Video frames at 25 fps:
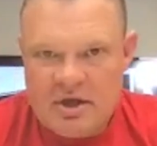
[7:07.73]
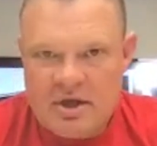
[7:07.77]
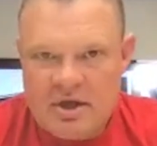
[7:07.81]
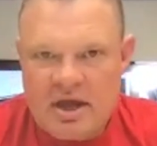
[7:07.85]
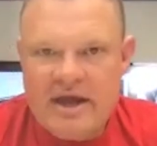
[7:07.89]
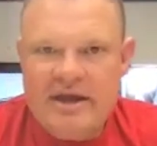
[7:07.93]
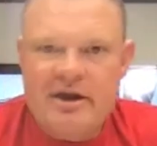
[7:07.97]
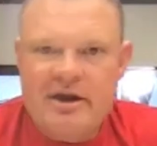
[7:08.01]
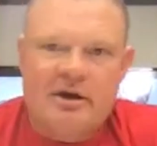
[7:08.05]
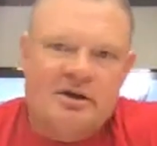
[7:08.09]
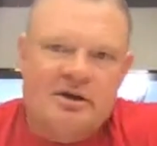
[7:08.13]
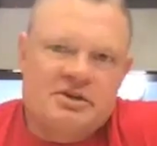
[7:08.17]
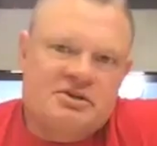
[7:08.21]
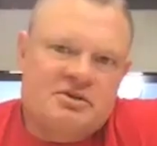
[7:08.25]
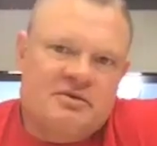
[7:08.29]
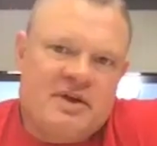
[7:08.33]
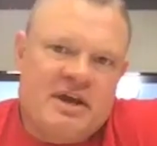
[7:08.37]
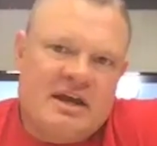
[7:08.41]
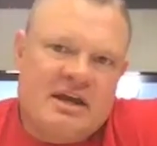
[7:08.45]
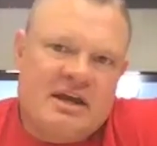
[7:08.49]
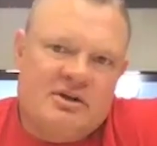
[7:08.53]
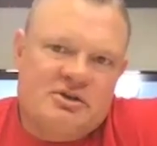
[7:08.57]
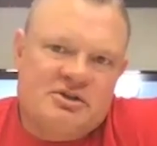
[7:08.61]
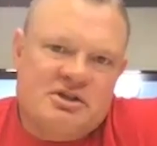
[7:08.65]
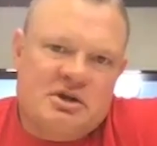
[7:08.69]
And also they
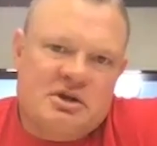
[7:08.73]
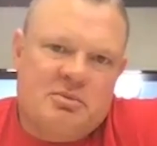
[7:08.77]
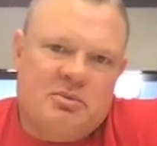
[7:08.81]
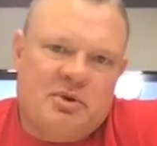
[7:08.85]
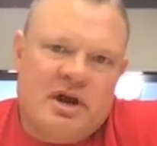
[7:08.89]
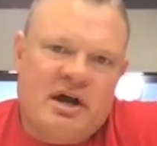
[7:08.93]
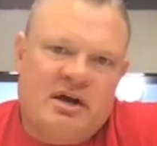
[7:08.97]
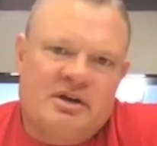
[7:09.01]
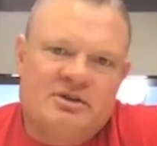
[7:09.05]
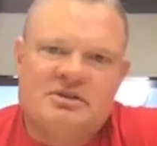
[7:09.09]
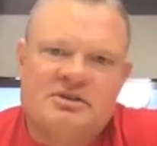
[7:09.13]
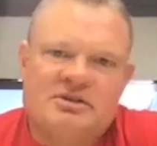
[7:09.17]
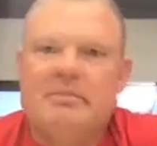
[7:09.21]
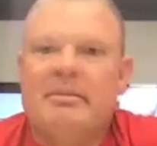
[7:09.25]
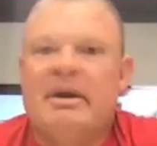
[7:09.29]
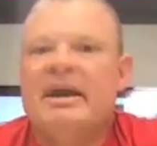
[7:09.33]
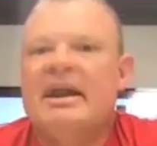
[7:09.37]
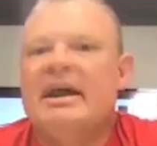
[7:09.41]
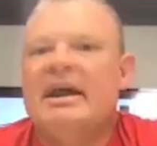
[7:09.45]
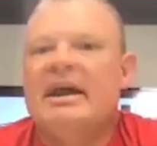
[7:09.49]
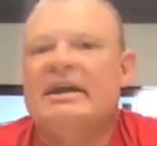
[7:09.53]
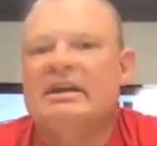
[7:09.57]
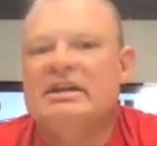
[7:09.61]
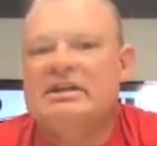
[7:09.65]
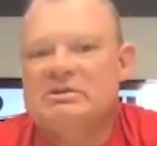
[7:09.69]
can go somewhere else. They might
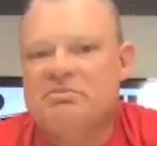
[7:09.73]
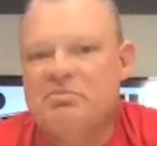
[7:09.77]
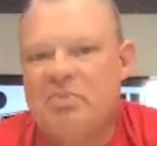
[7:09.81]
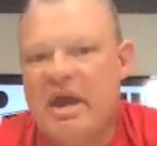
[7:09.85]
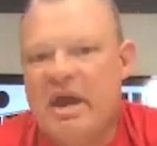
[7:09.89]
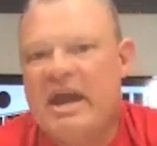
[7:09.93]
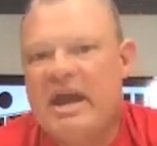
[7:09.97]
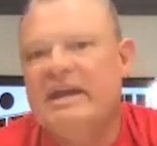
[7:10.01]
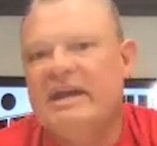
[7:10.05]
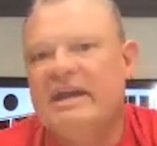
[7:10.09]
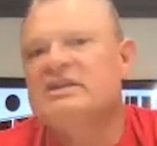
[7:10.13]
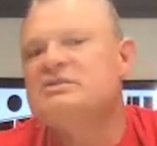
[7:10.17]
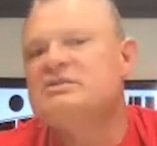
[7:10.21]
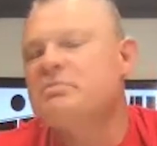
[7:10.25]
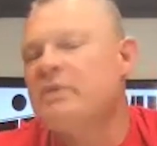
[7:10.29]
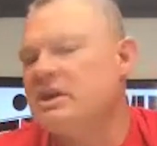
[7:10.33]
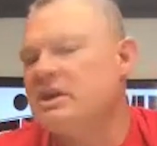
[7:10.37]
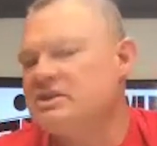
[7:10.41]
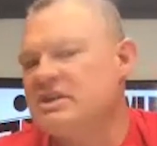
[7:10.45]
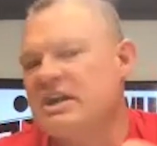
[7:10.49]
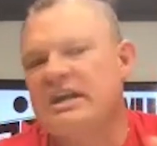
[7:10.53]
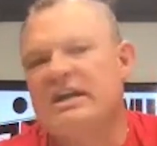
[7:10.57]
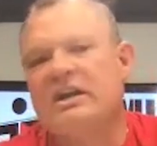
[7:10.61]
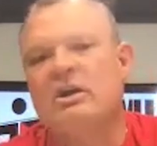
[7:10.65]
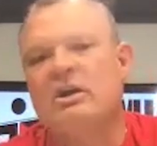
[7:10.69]
not get as paid as
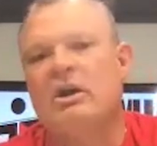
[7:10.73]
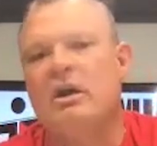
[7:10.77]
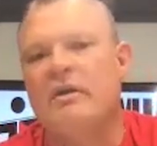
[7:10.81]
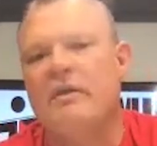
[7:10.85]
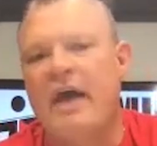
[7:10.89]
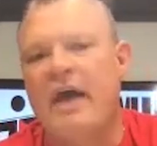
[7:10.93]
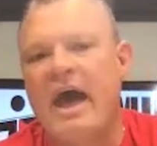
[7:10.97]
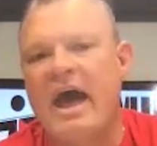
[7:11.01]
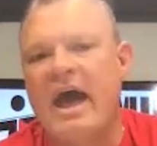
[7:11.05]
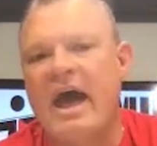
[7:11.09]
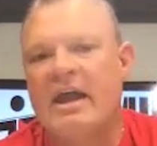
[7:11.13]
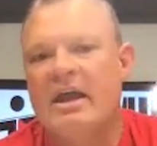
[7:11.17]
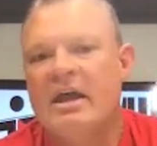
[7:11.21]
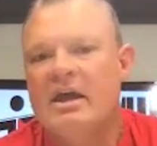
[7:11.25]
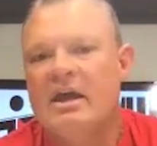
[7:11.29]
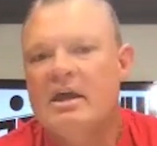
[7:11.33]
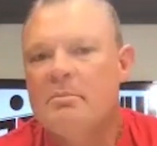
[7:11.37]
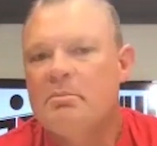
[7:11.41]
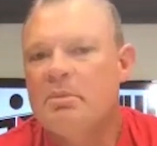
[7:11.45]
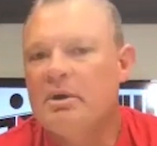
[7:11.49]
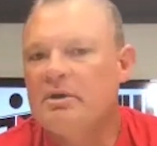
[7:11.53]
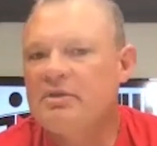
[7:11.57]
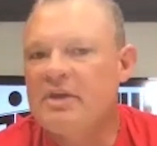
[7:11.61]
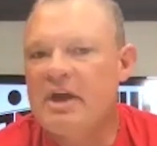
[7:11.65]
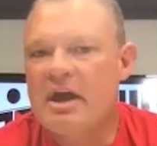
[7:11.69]
much. I get all that.
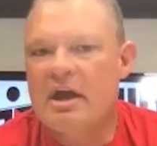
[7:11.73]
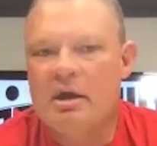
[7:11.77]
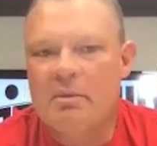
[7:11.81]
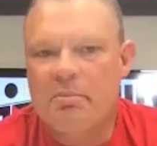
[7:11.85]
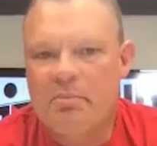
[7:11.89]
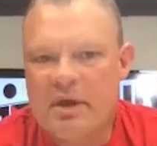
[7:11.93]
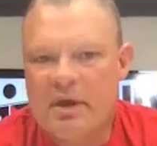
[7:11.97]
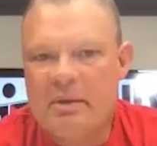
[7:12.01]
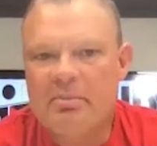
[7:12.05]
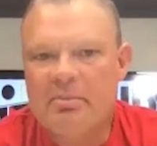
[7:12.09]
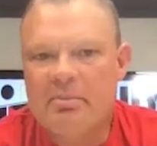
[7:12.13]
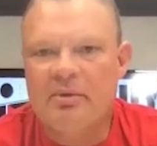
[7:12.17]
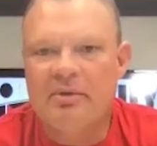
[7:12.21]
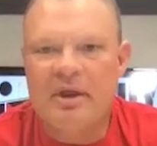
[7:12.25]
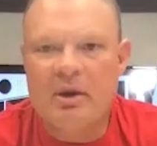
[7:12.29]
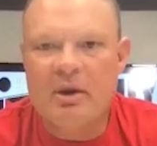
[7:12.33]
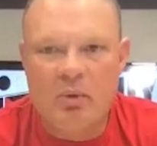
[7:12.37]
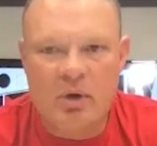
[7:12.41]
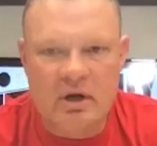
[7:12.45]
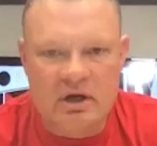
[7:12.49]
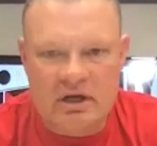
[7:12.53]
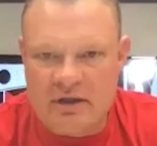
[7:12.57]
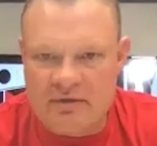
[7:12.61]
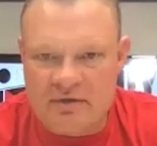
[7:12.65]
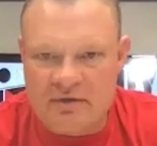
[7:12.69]
But there are people that
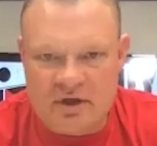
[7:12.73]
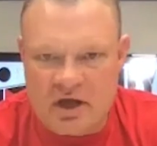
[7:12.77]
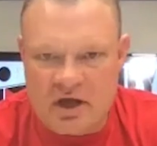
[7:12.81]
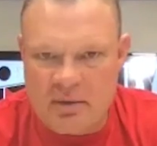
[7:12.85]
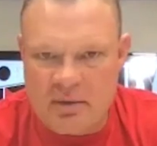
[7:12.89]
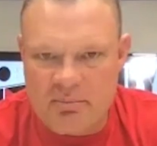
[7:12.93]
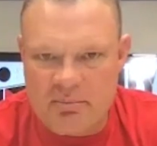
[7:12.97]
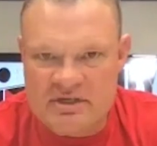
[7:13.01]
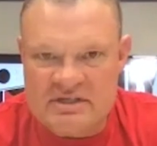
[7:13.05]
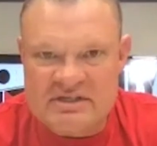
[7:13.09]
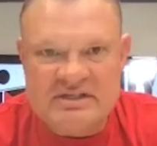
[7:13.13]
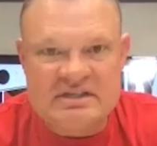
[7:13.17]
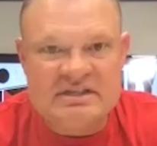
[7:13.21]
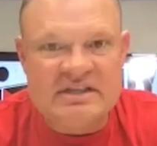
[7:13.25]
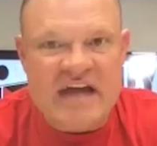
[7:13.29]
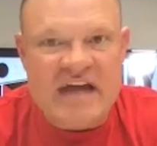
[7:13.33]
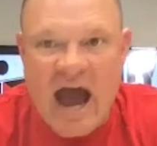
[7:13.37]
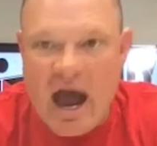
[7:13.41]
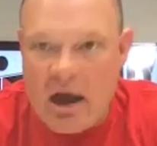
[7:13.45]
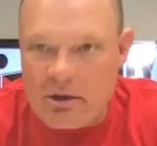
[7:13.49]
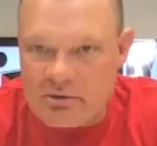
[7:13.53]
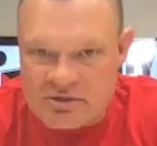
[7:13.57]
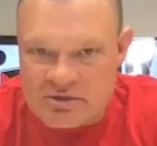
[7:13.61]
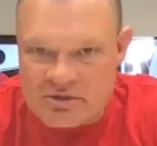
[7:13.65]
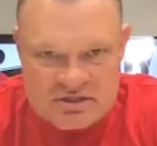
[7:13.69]
work at other companies,
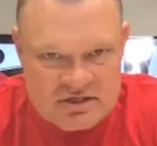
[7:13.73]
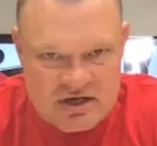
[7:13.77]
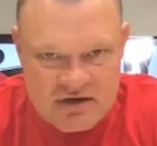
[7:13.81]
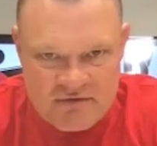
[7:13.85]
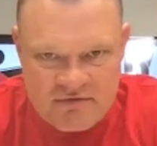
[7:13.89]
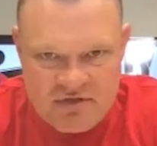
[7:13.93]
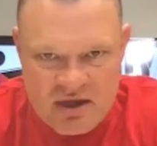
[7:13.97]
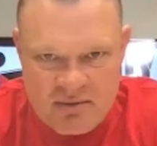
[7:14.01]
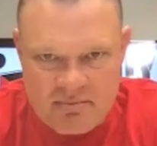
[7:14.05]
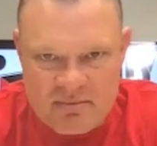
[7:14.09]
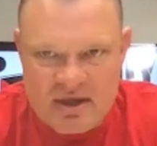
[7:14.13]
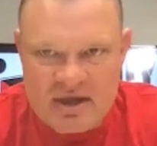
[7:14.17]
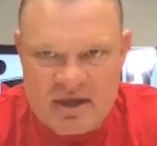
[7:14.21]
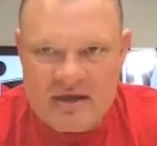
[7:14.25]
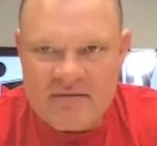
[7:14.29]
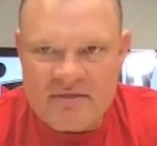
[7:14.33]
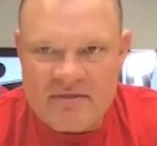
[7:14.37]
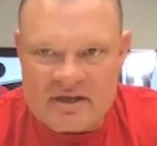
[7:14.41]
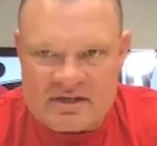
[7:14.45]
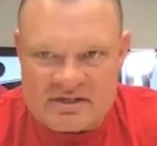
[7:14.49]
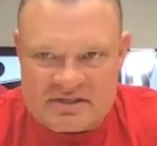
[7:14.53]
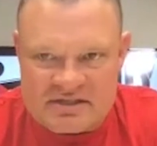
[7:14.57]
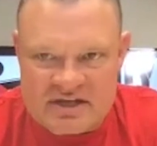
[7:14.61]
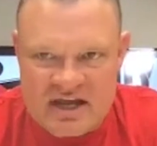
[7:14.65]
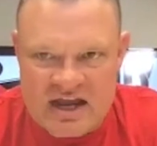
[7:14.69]
thousands of them,
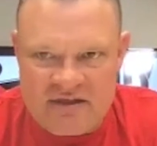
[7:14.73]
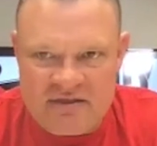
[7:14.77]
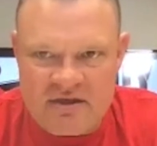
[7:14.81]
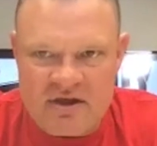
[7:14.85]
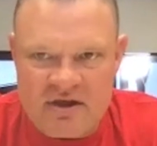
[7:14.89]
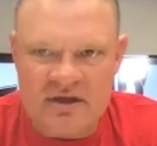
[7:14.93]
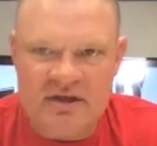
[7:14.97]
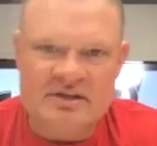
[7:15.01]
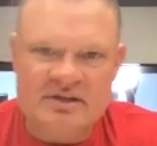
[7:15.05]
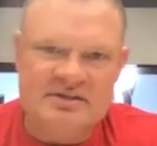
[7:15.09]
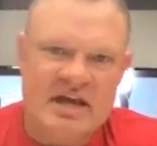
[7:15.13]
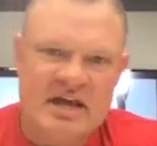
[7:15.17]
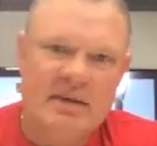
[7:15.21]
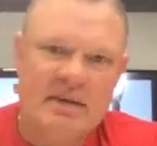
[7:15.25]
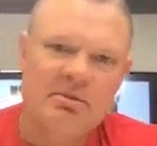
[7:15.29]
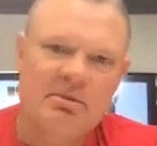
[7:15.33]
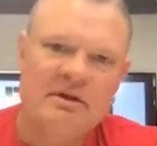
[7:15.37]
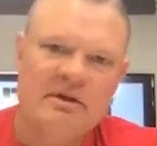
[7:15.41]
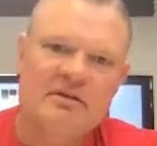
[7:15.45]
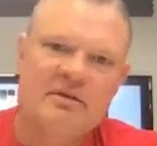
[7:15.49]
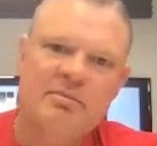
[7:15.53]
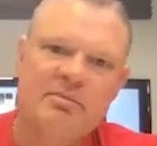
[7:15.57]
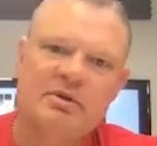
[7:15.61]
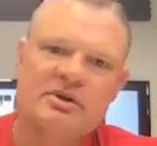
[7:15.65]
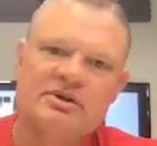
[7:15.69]
that stay there because they
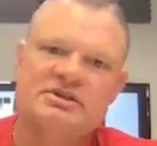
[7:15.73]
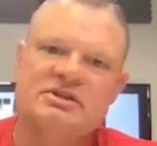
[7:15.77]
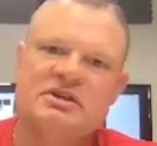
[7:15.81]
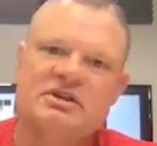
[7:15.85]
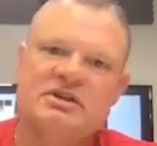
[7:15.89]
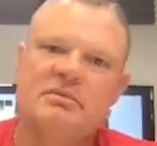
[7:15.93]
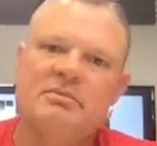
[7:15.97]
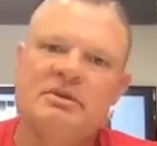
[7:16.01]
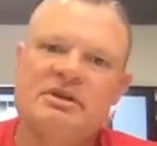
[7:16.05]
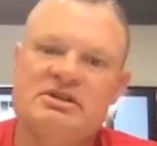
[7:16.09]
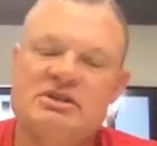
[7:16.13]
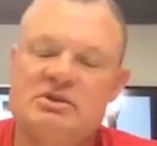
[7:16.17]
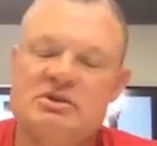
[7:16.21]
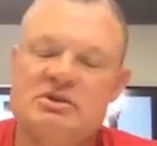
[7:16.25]
believe the person they're in business